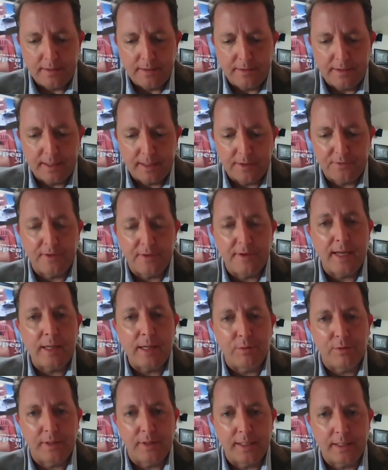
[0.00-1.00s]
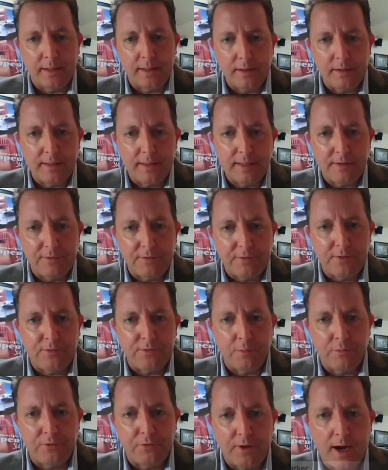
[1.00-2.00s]
that is enabling these
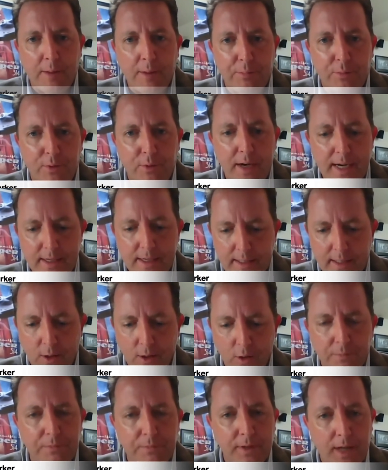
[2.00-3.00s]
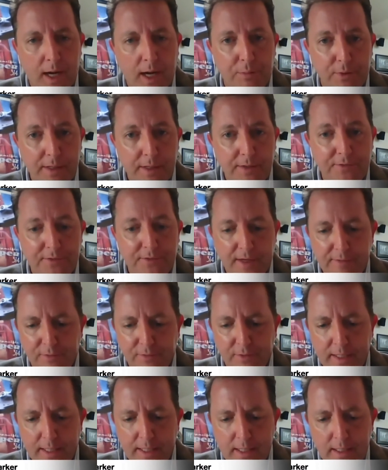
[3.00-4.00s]
systems to operate and hopefully operate
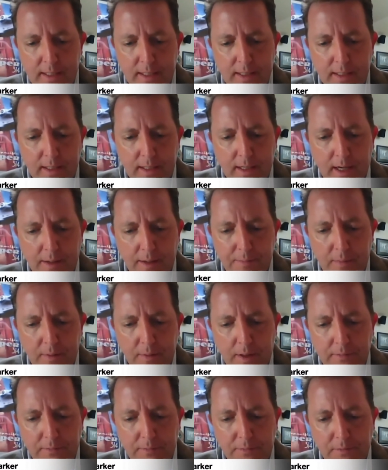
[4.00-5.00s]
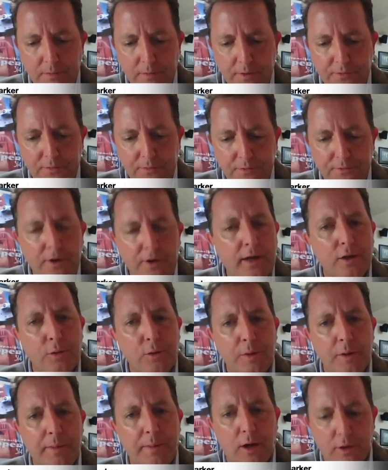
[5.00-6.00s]
safely. Let's talk a little
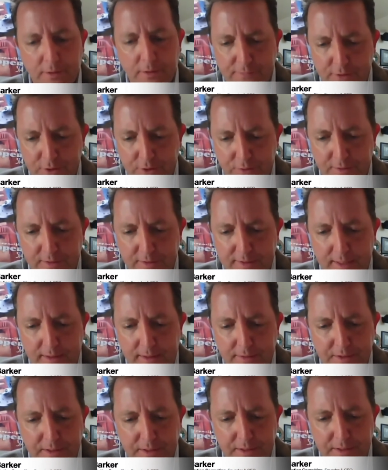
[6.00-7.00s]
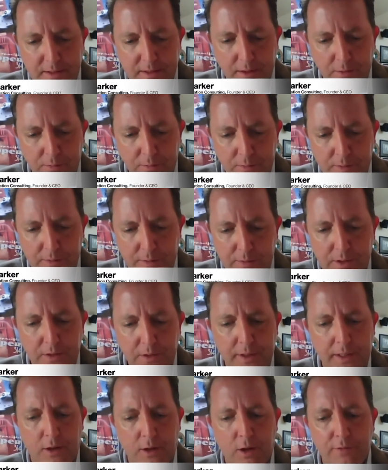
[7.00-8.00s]
bit about artificial intelligence. So when you
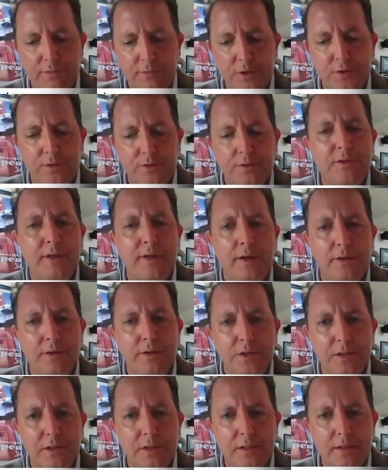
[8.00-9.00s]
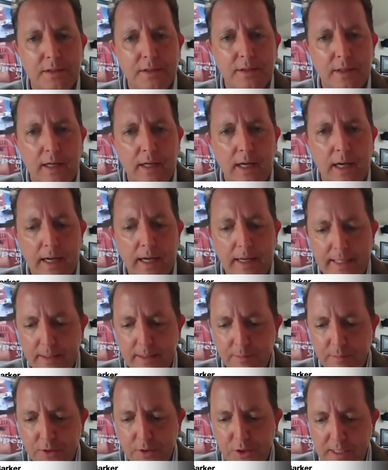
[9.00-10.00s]
look at artificial intelligence
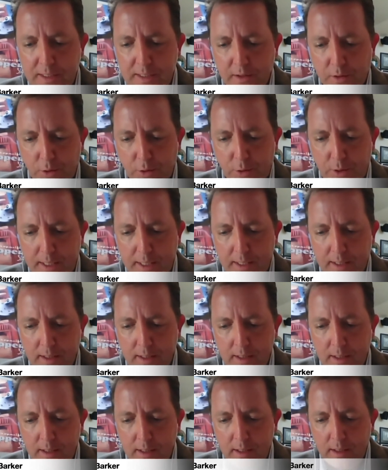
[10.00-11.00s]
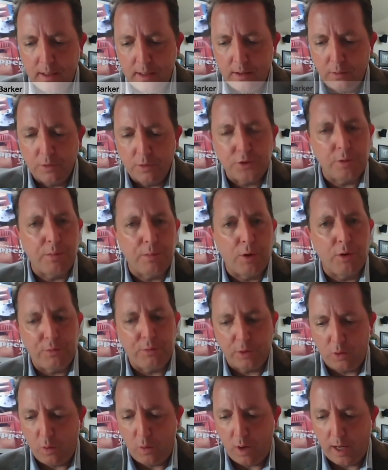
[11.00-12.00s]
and machine learning, which are both
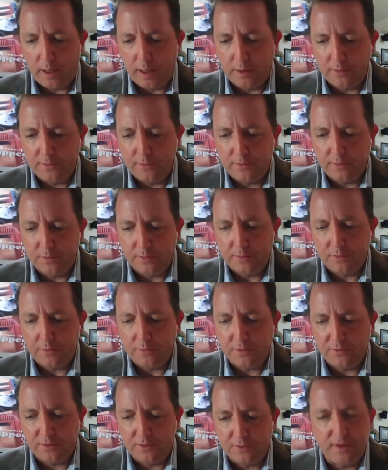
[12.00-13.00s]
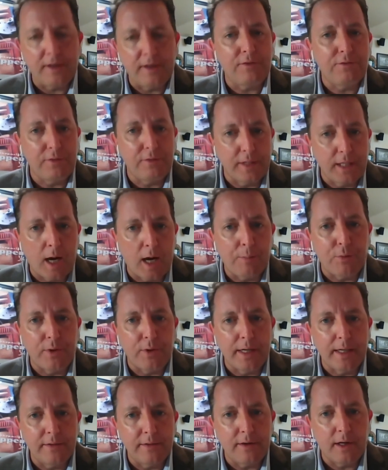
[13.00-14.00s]
required to successfully
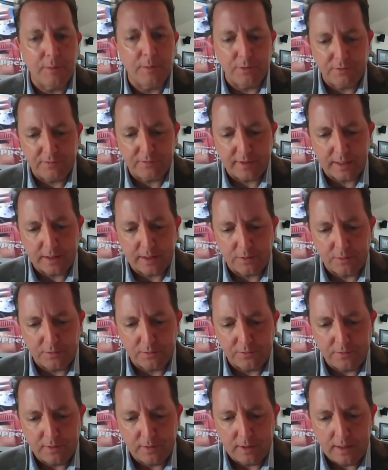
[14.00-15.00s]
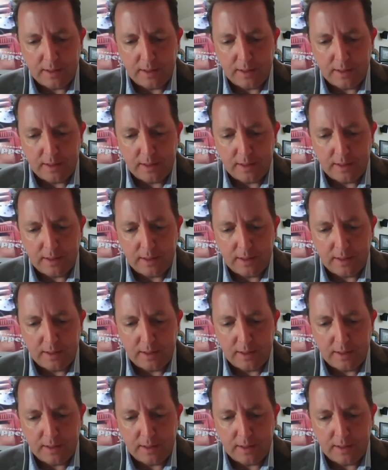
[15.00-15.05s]
operate autonomous vehicles,